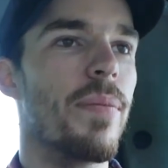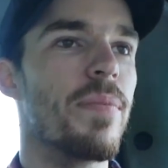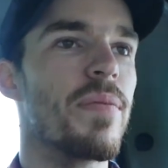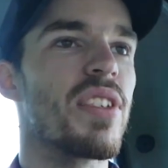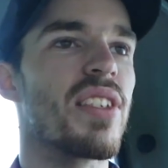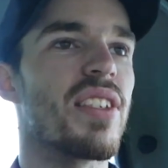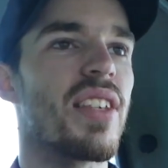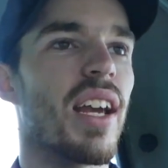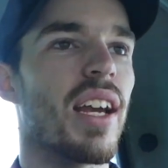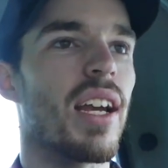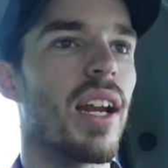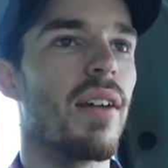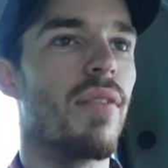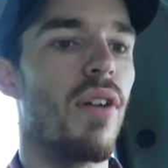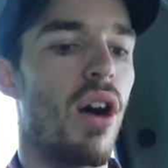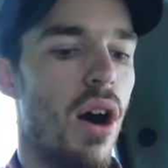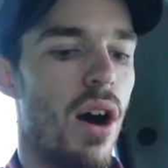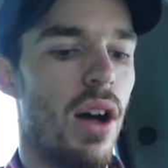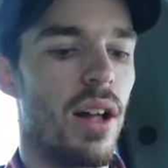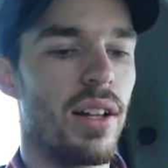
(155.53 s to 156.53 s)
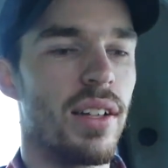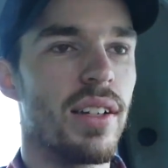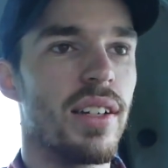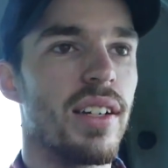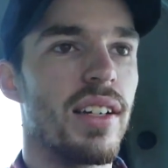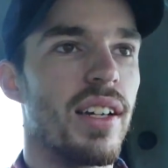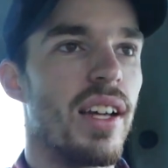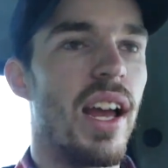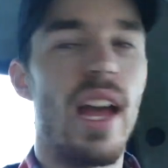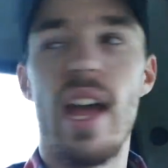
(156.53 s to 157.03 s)
Second of all,
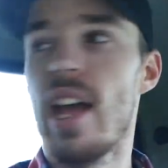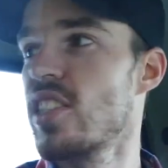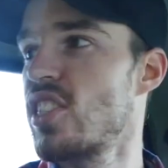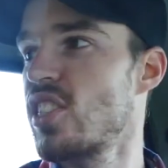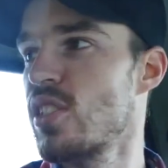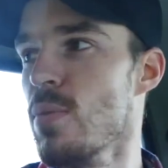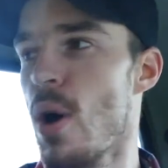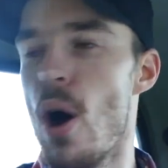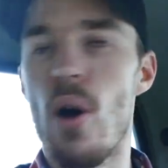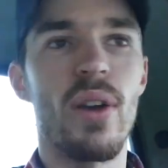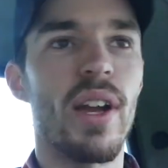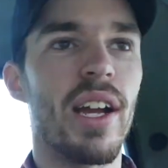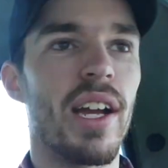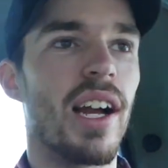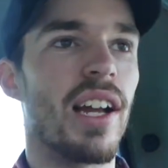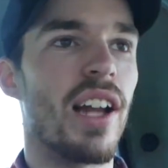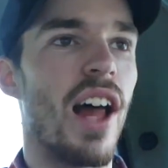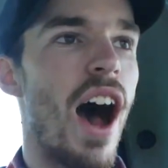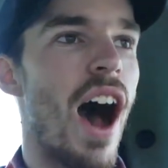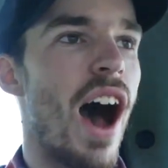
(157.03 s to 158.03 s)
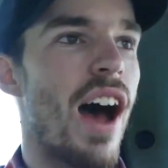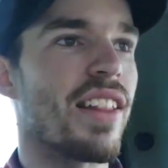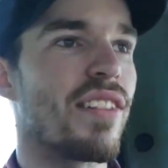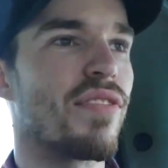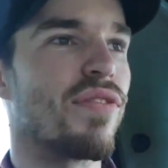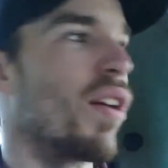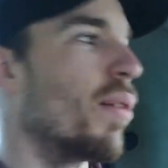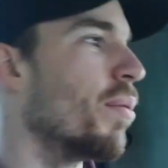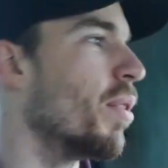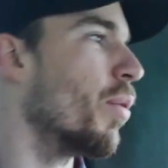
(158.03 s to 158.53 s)
it's smoking a lot
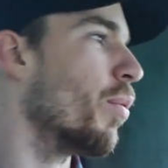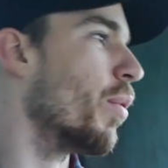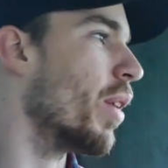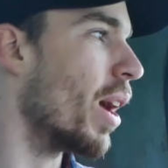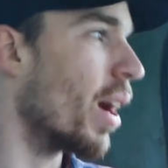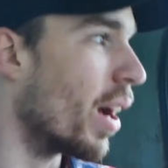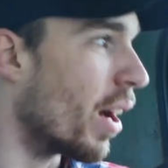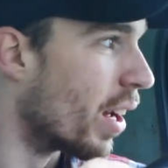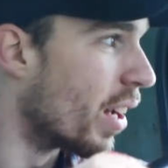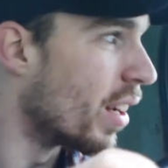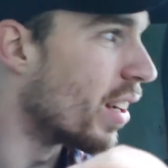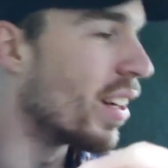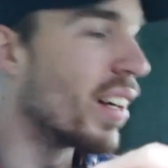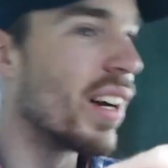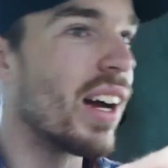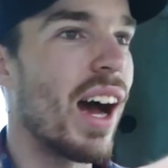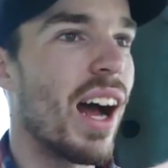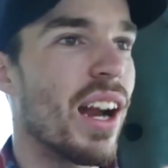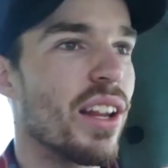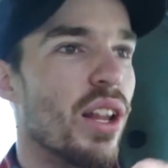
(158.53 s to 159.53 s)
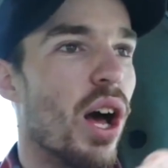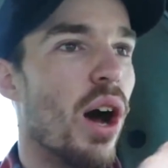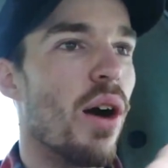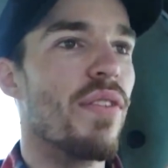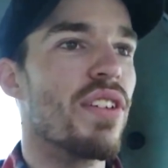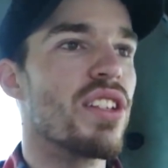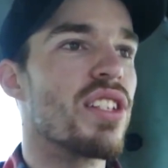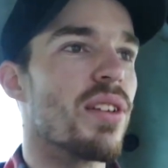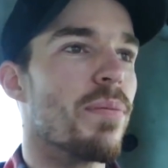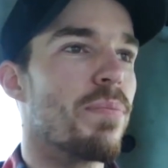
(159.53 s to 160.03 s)
from the rear. I don't know if
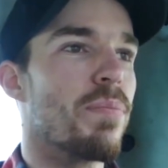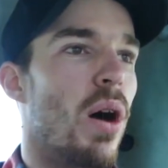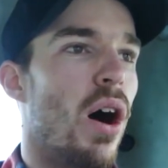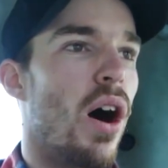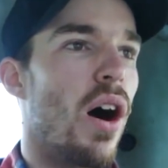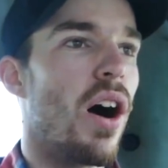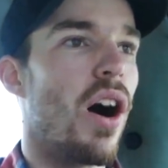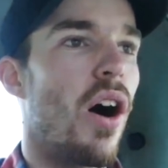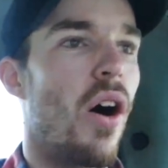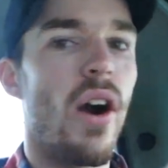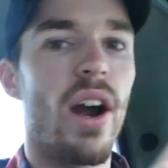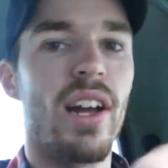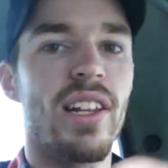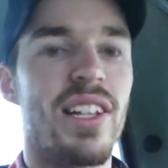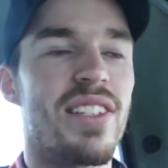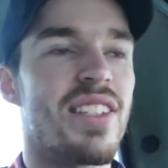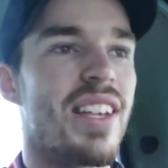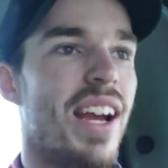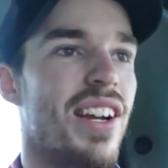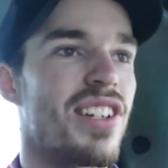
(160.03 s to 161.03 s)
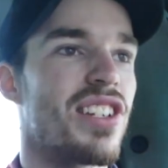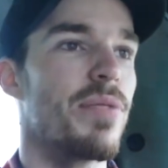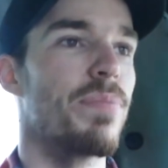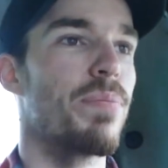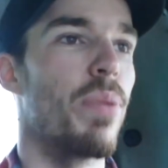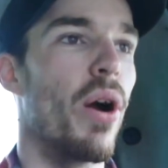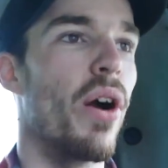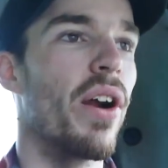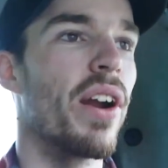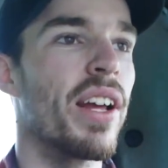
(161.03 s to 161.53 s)
it's the oil that's actually
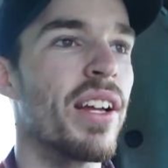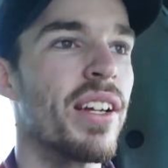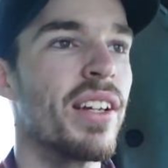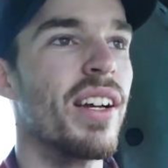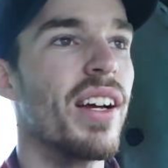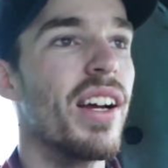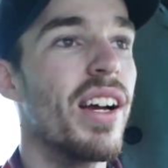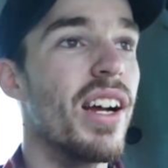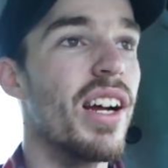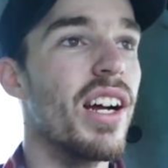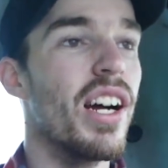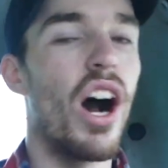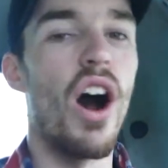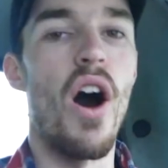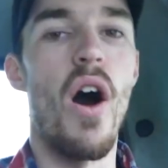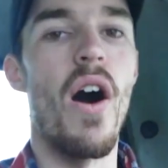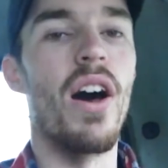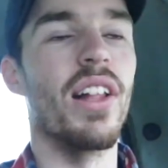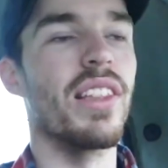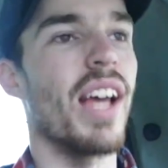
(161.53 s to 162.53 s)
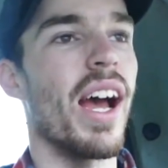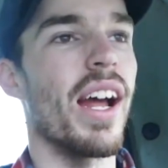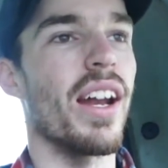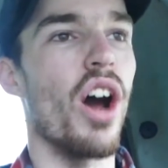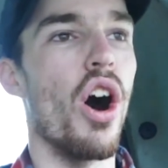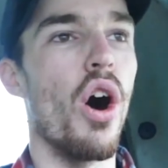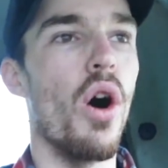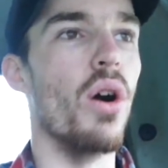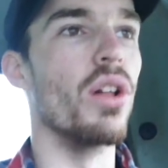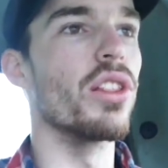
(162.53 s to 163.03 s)
burning, or that
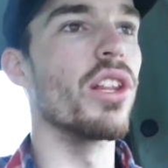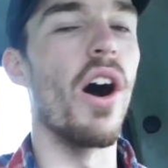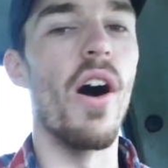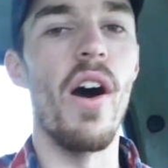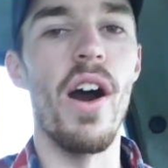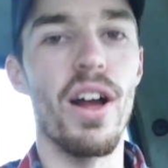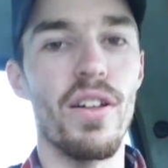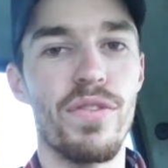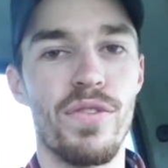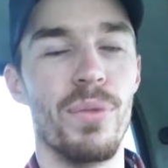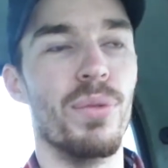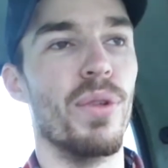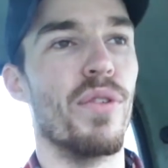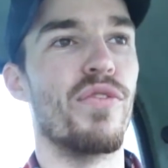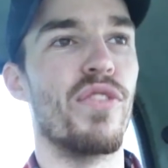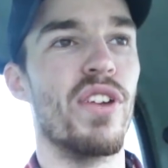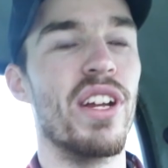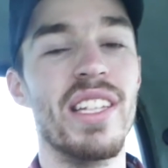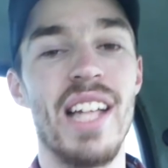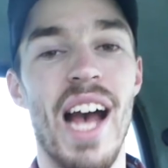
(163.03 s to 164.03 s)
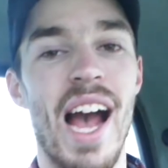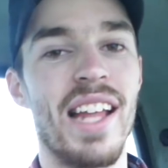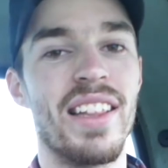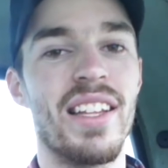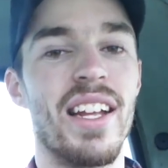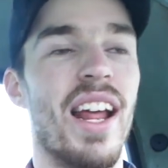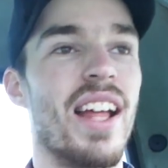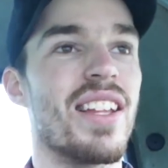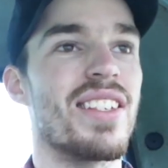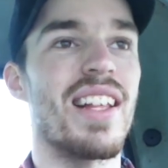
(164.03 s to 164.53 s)
old oil from the
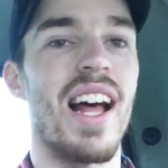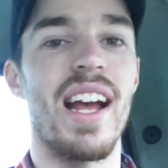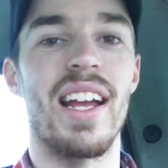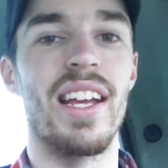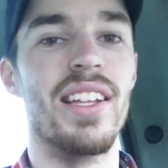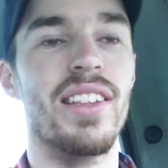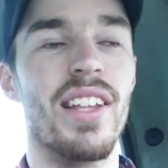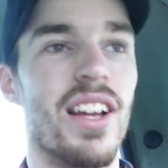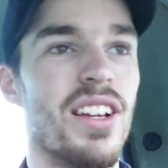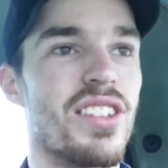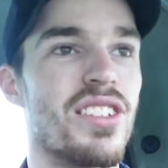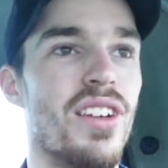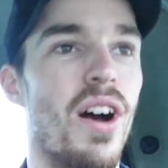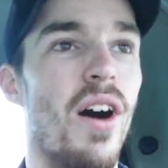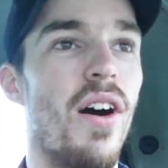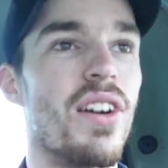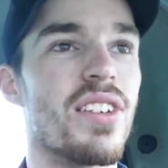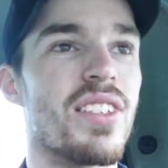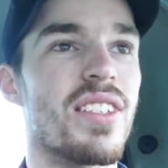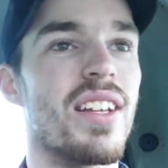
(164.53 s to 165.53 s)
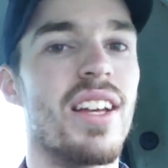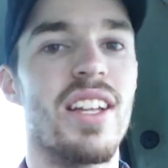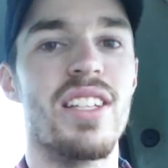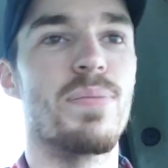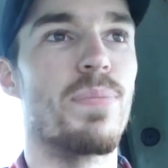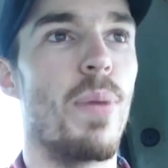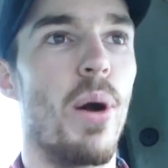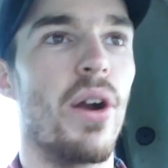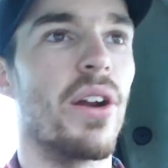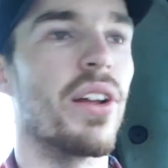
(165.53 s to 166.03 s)
390 that's in the exhaust, it's
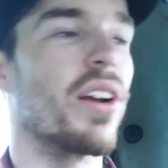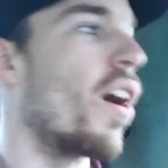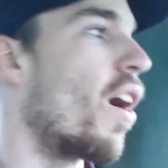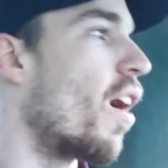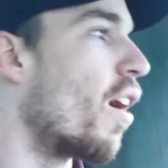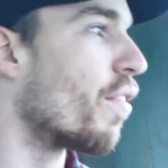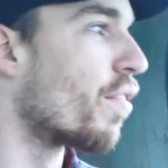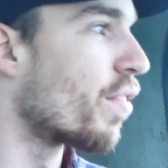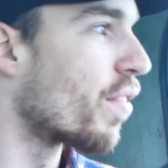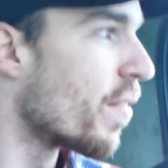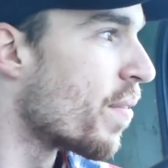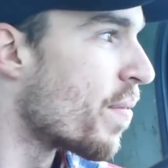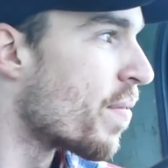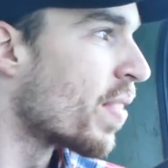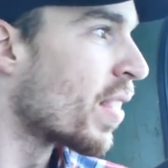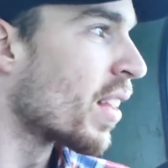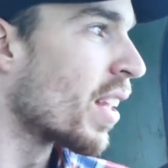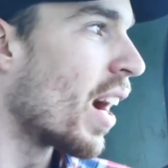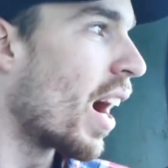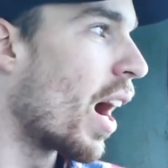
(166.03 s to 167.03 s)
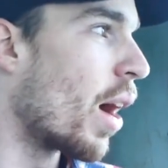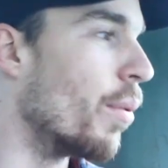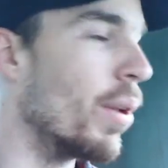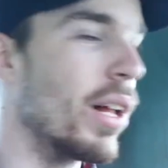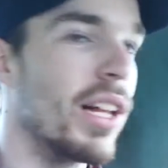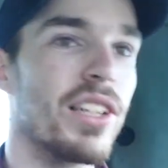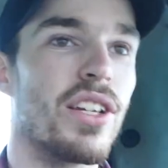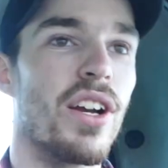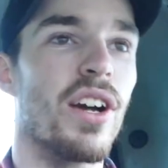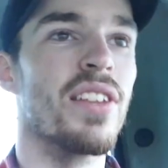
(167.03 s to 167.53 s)
burning off. I
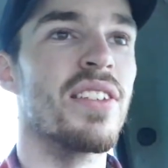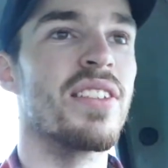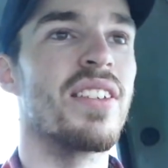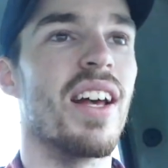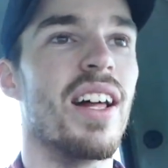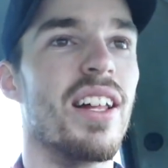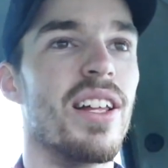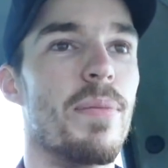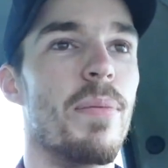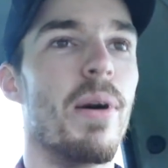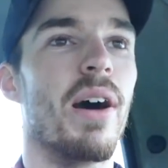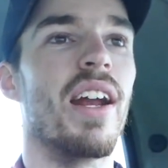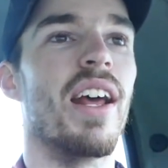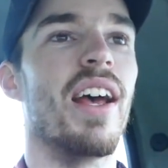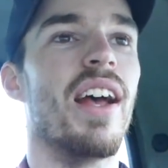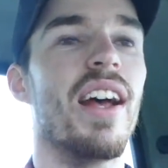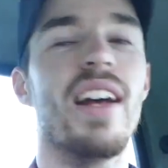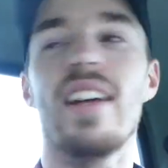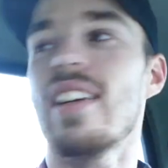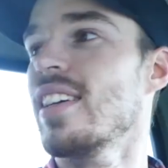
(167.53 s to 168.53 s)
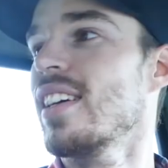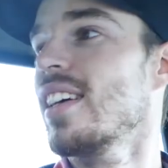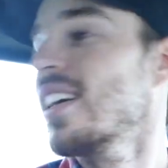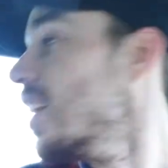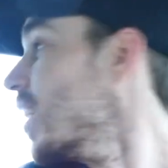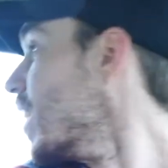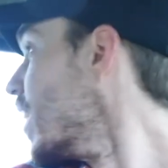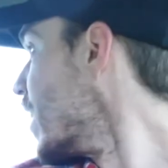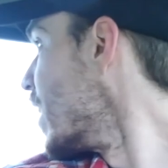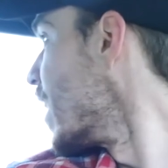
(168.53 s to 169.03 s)
really couldn't tell you, but
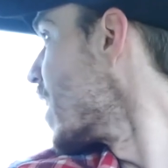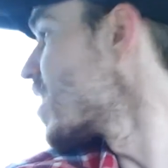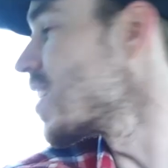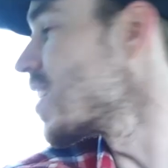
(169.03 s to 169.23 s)
that's